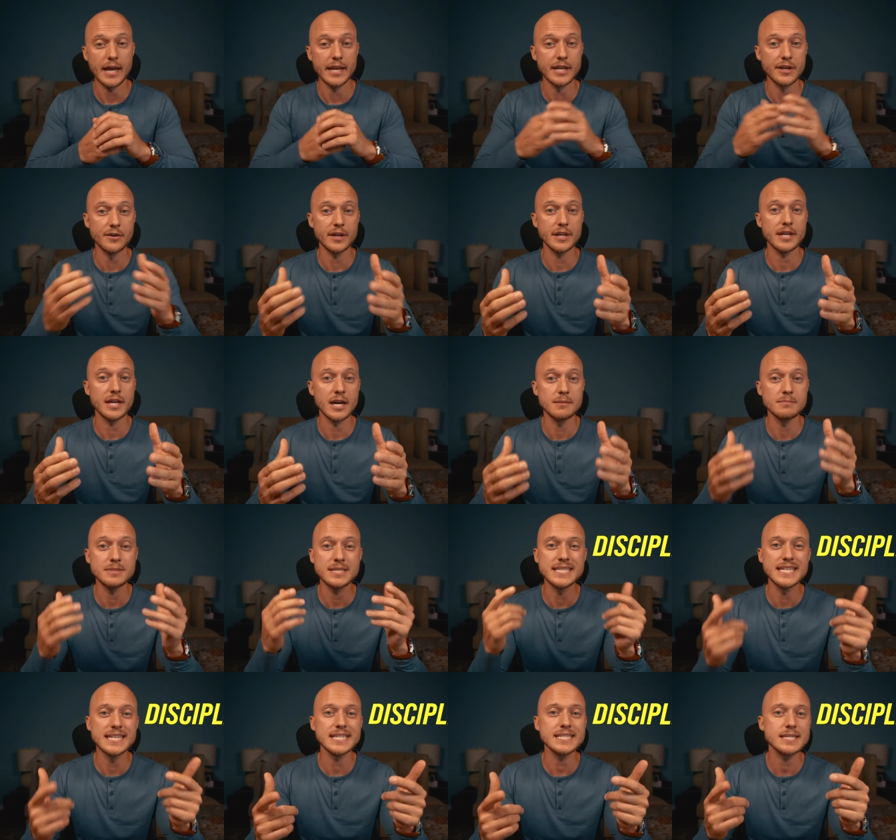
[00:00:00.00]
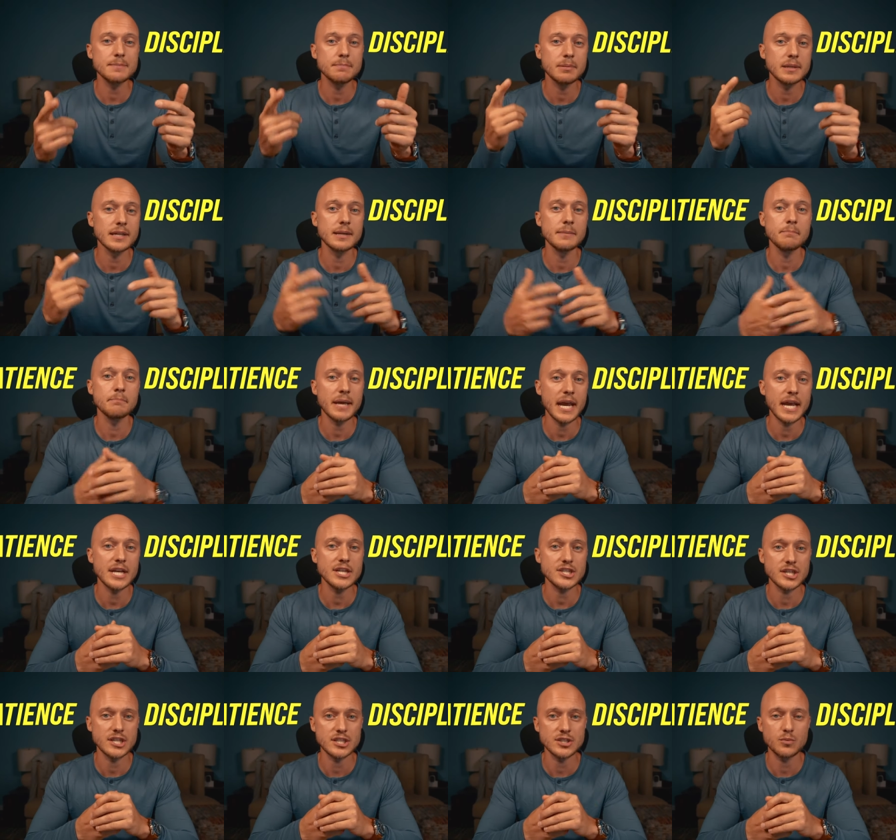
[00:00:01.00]
And here it comes, discipline and
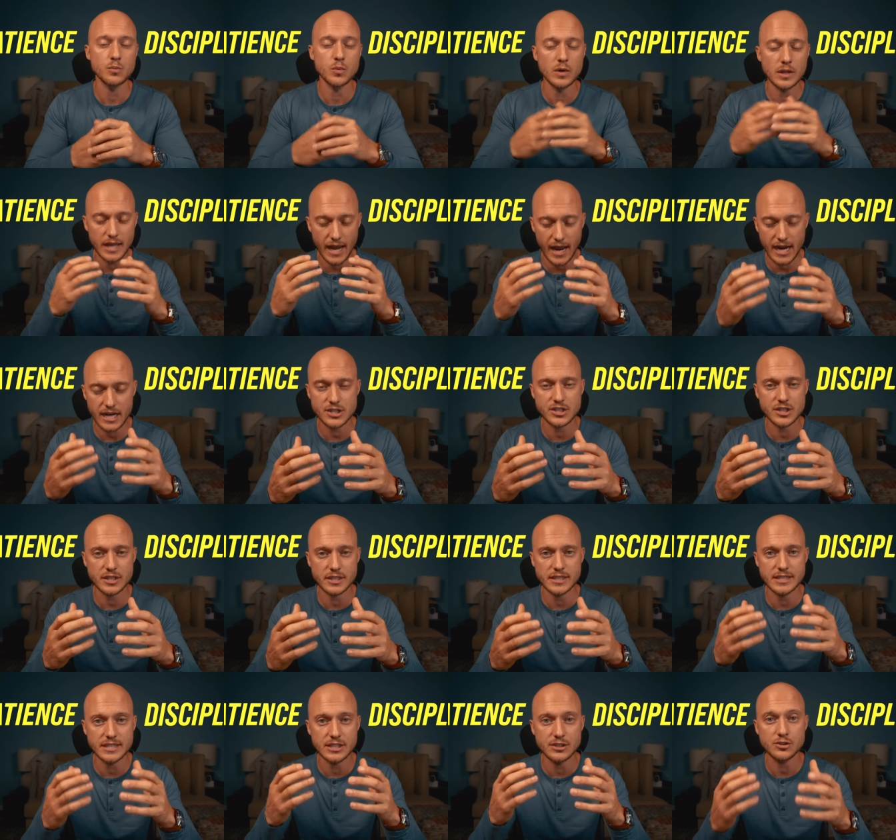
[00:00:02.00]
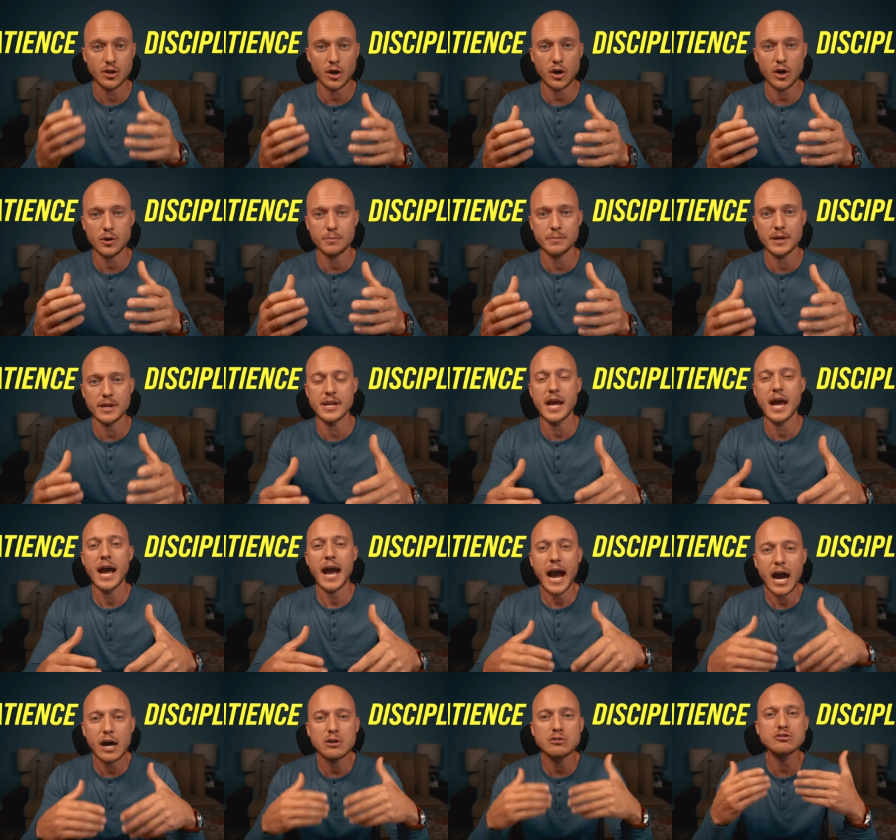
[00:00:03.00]
patience will actually determine
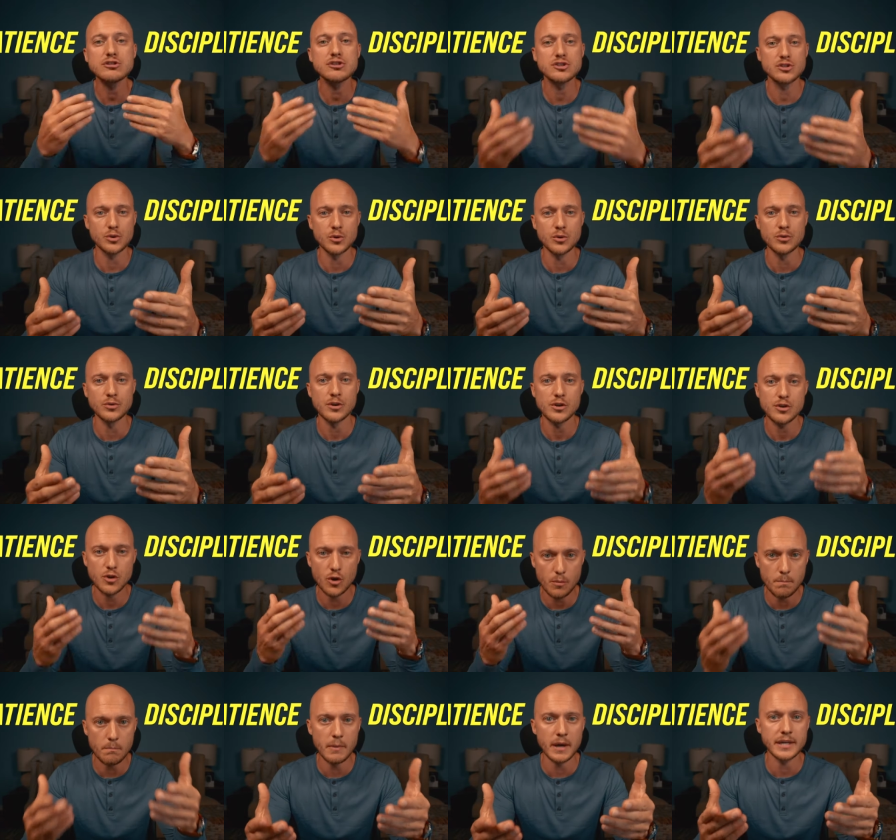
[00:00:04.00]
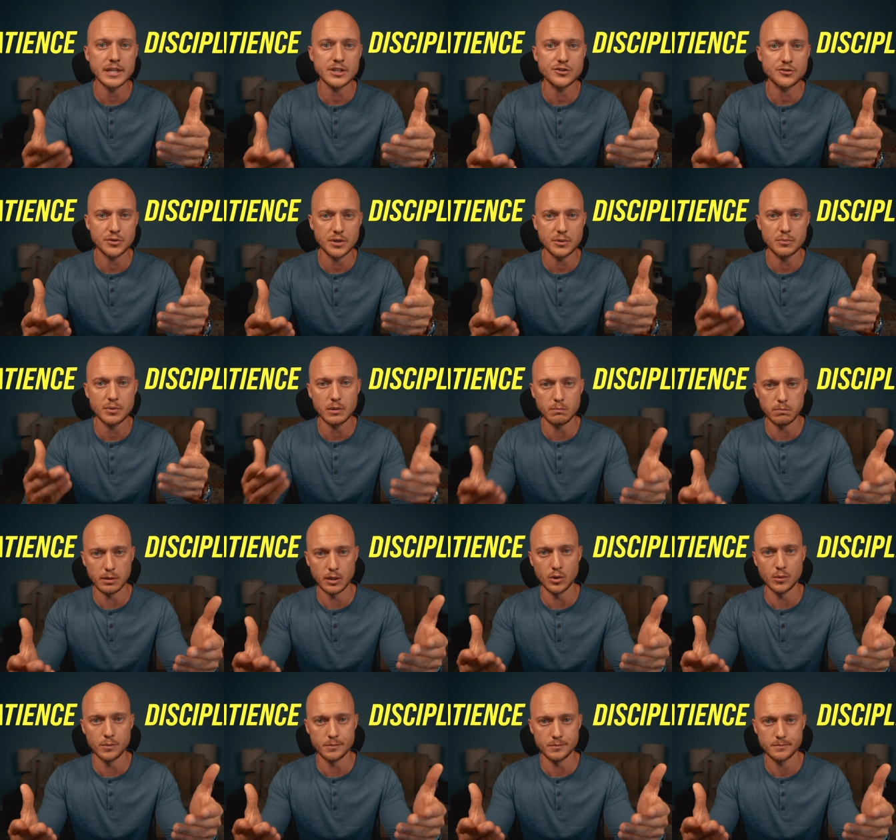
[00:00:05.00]
how soon your money tree will
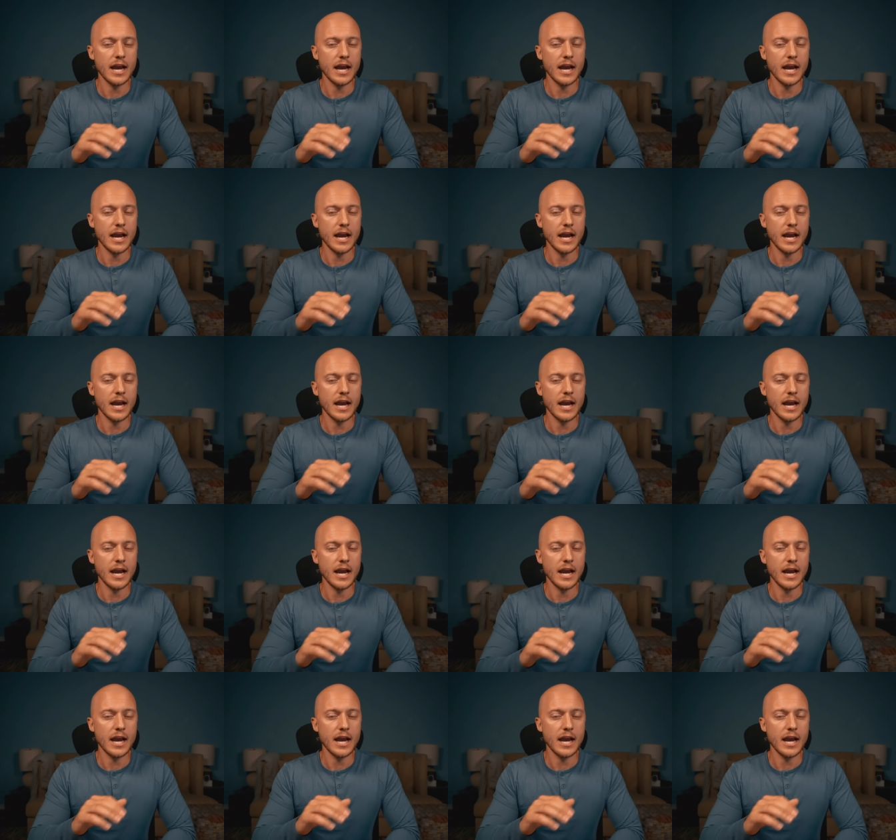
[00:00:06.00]
bloom.